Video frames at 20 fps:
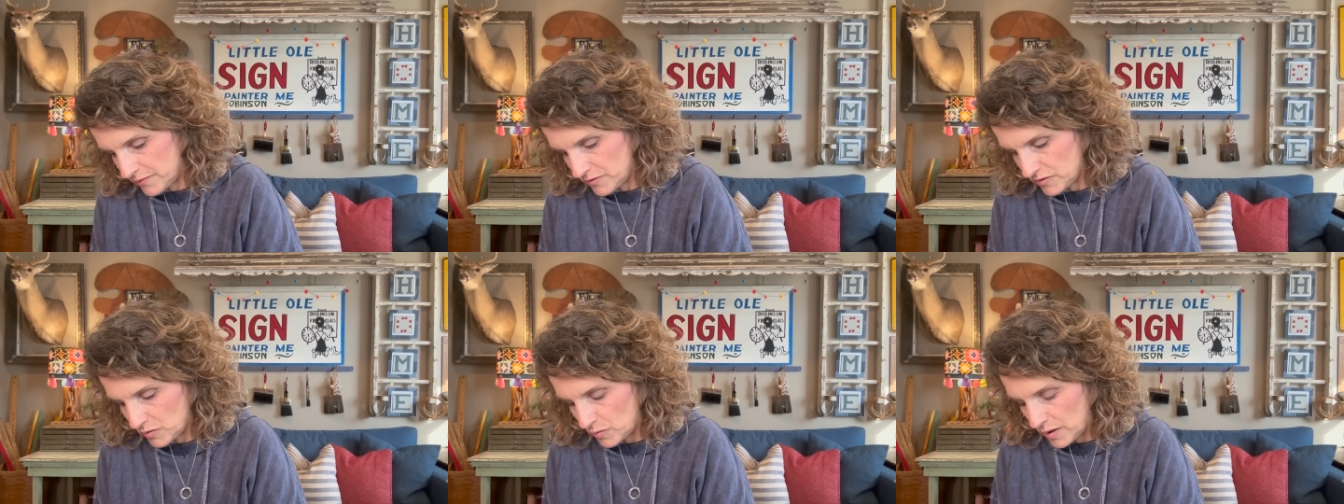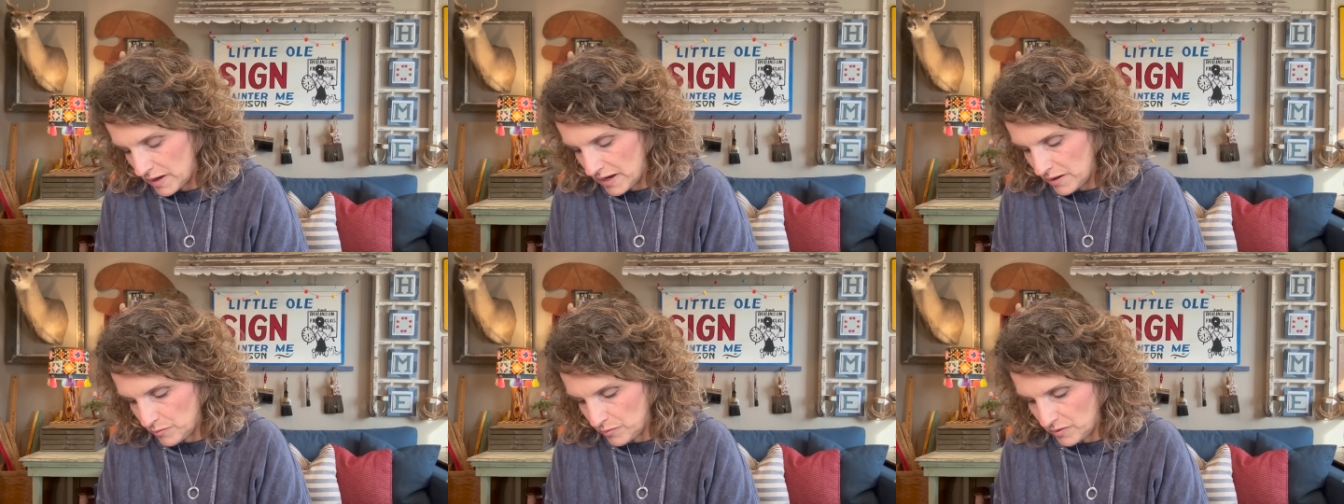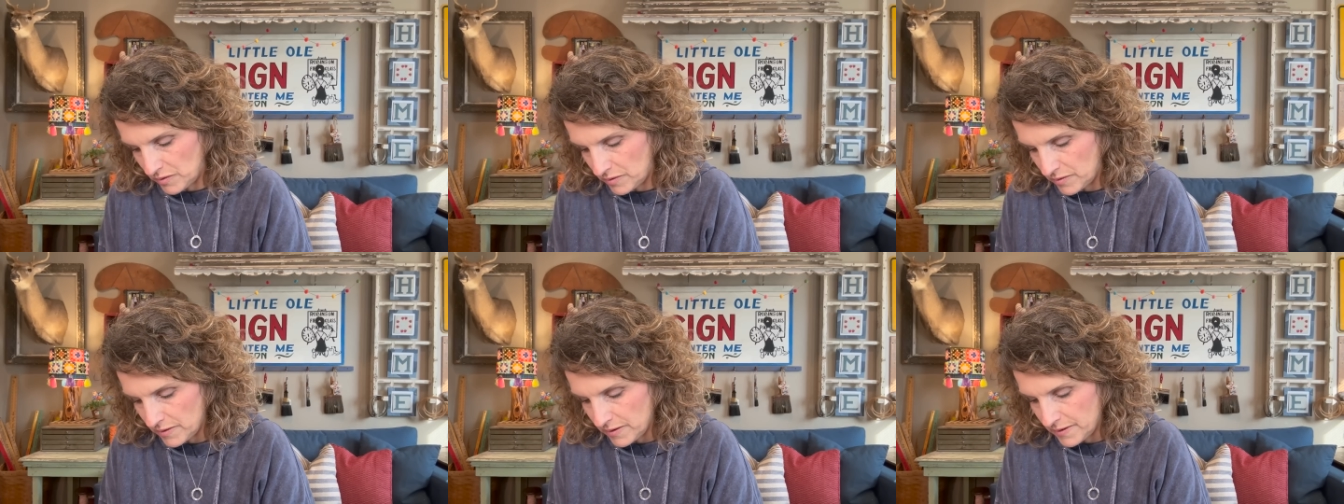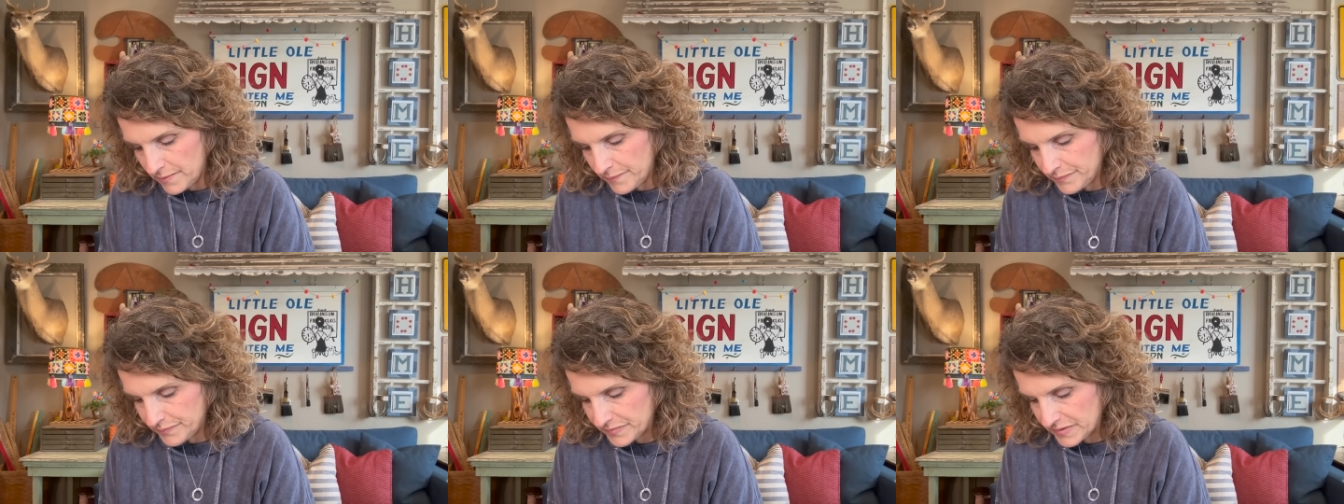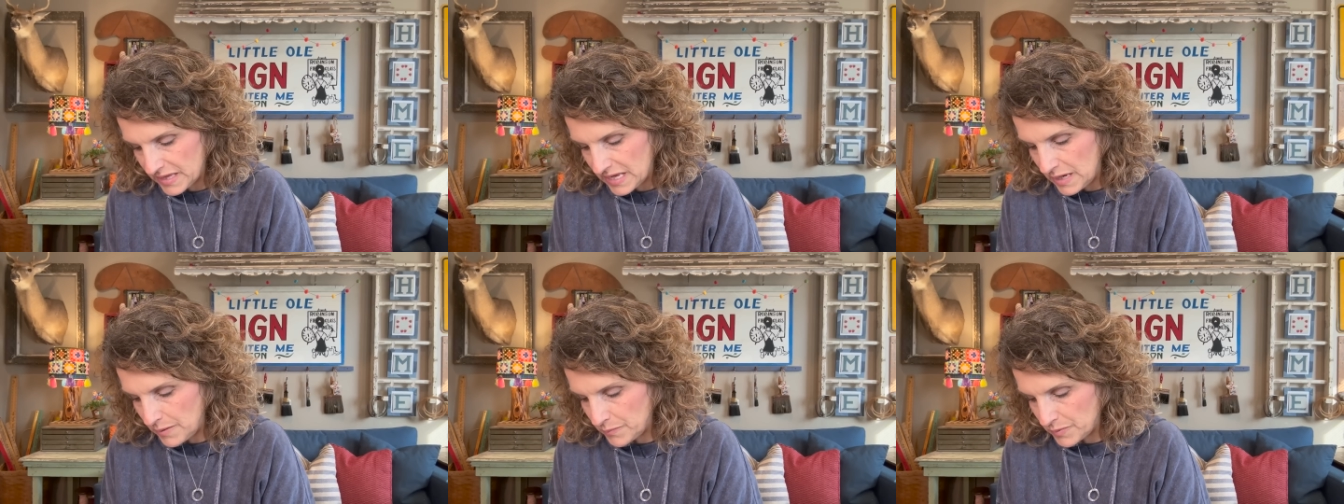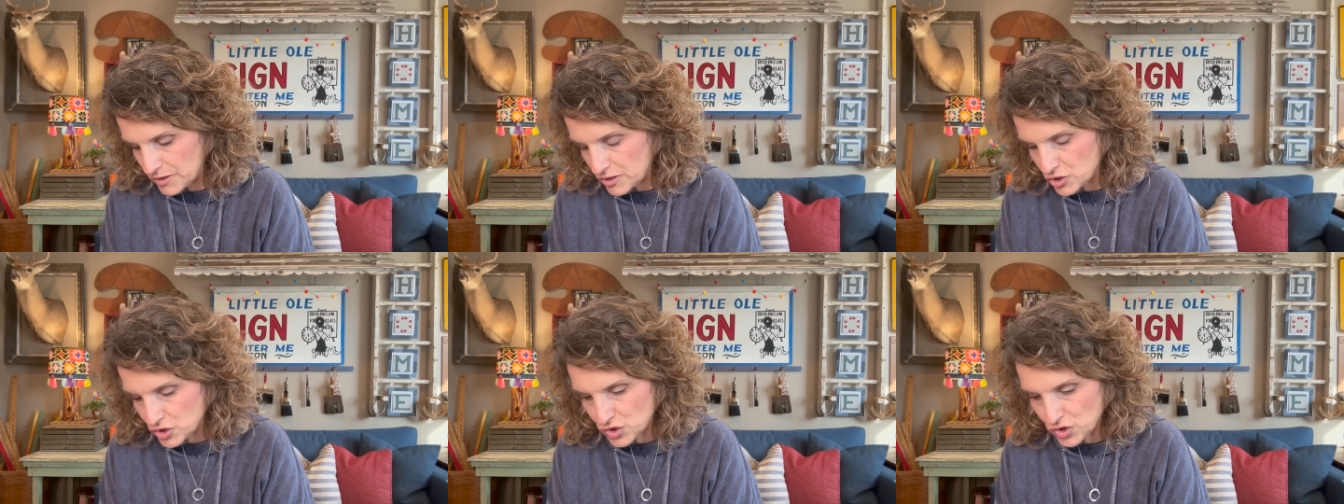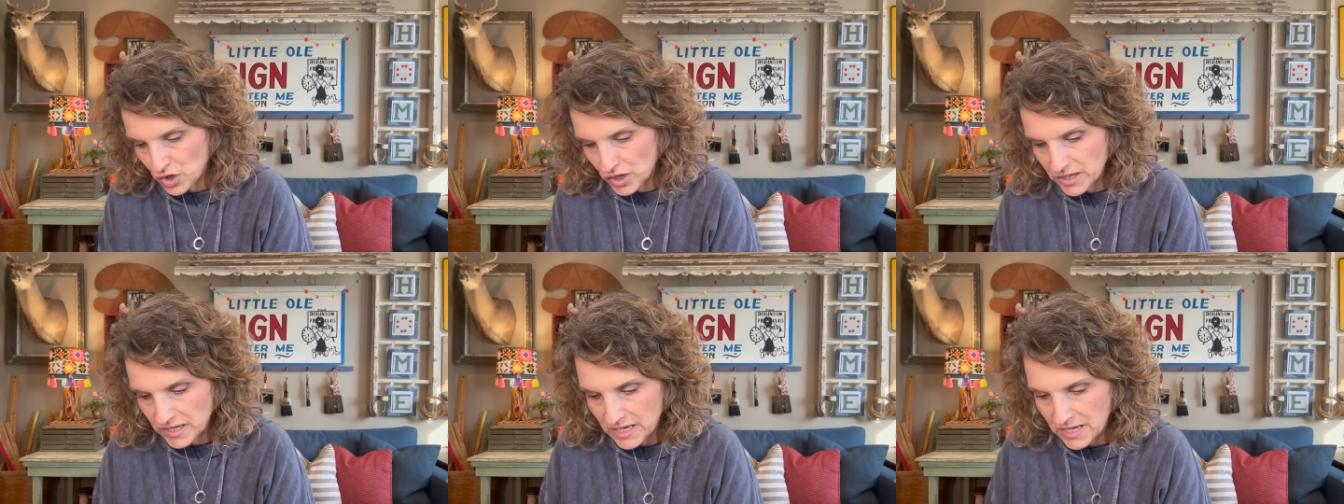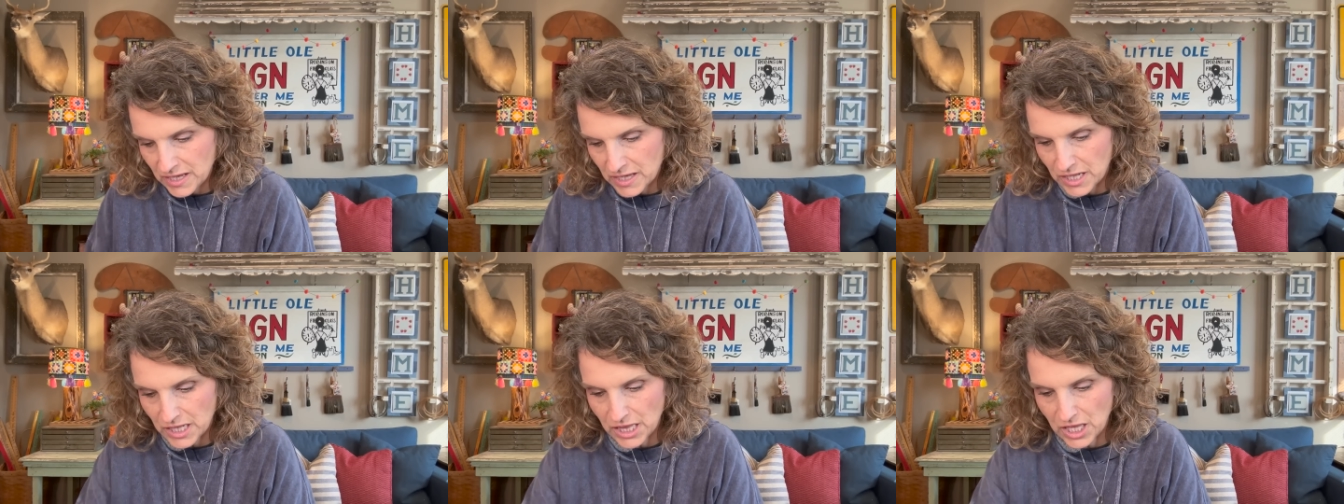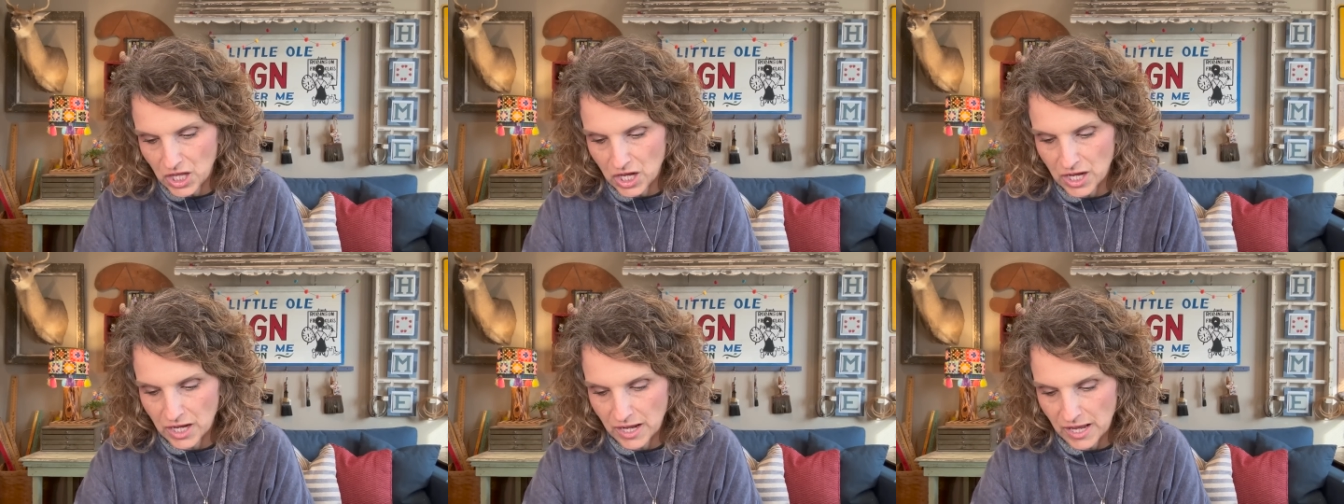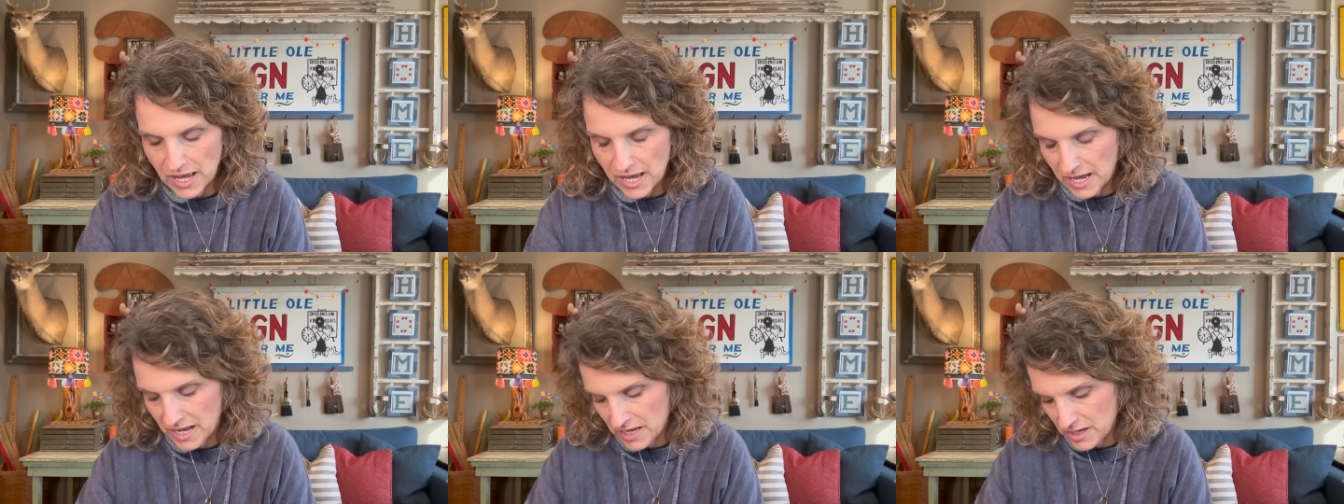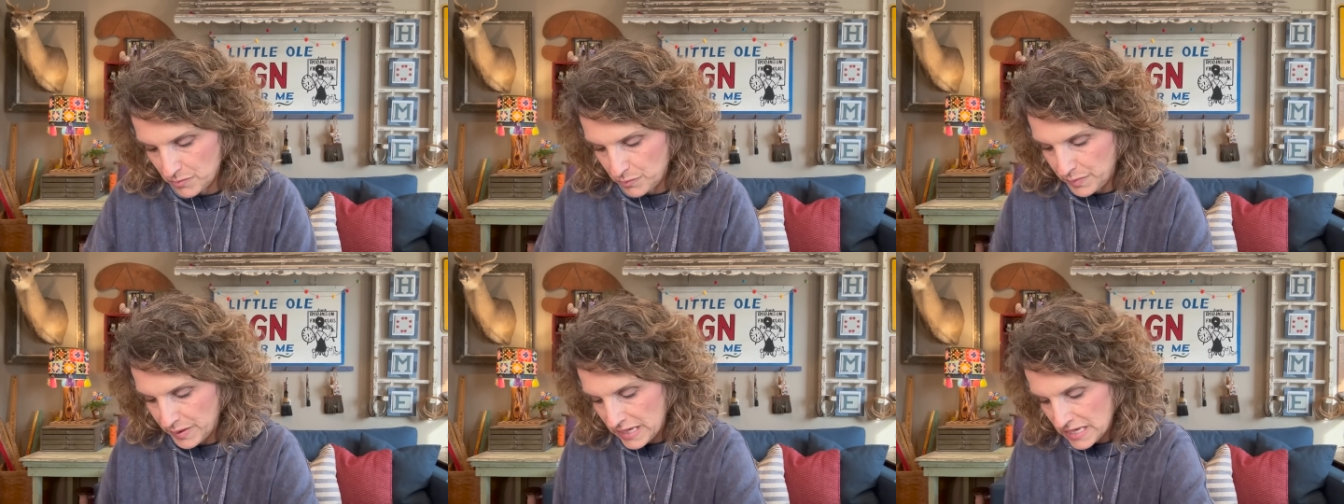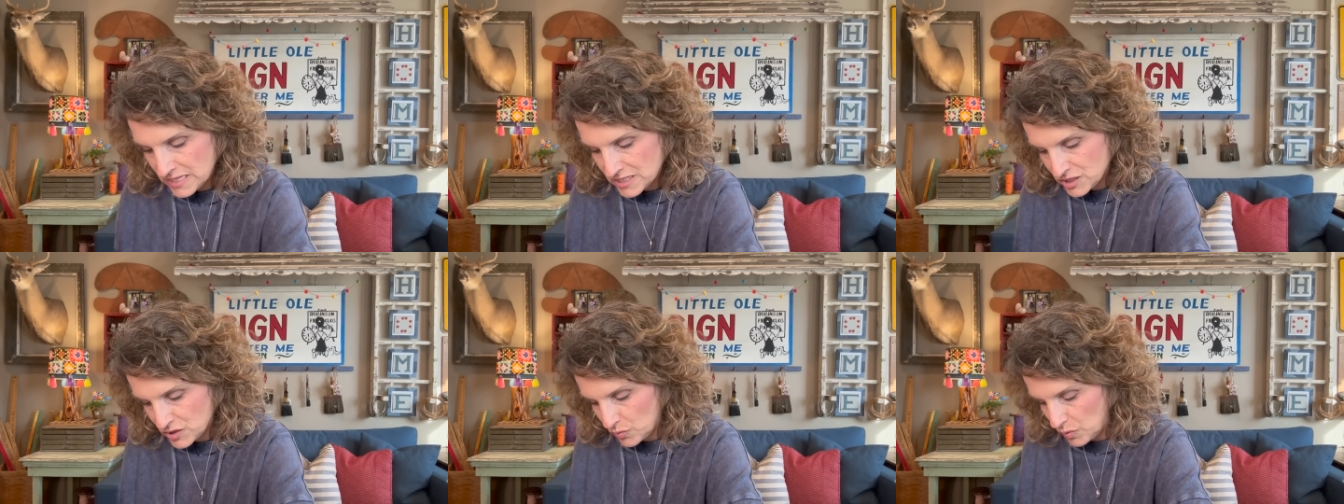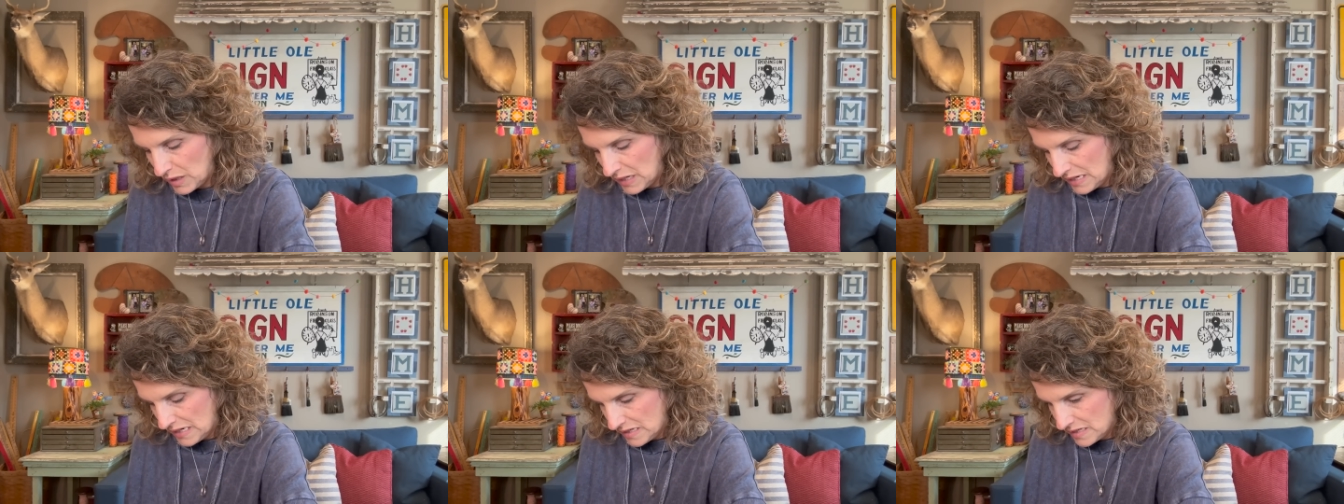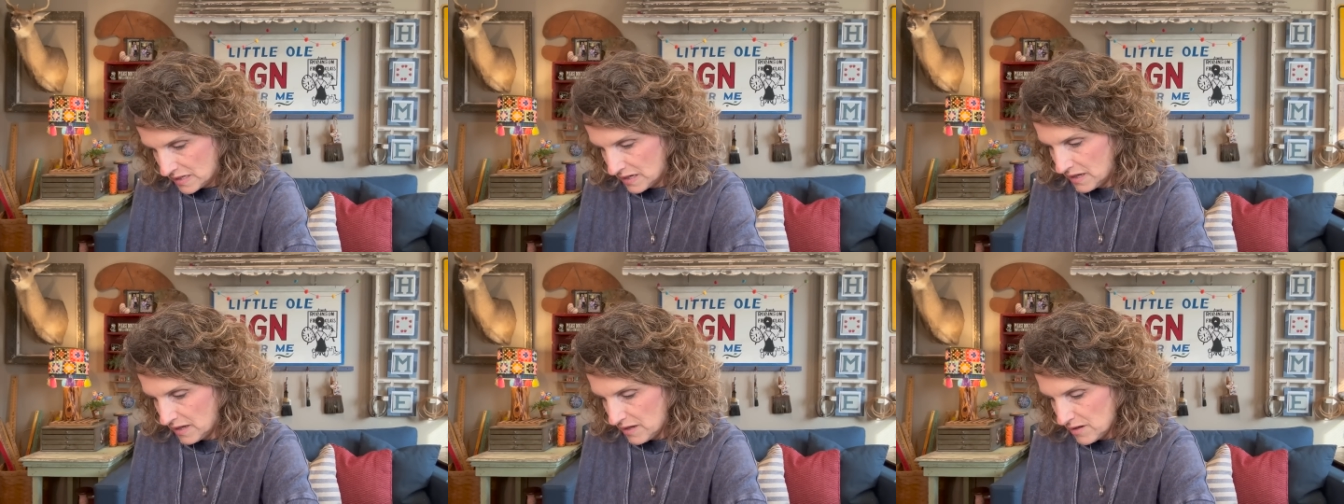So I will keep trucking along on Be Sweet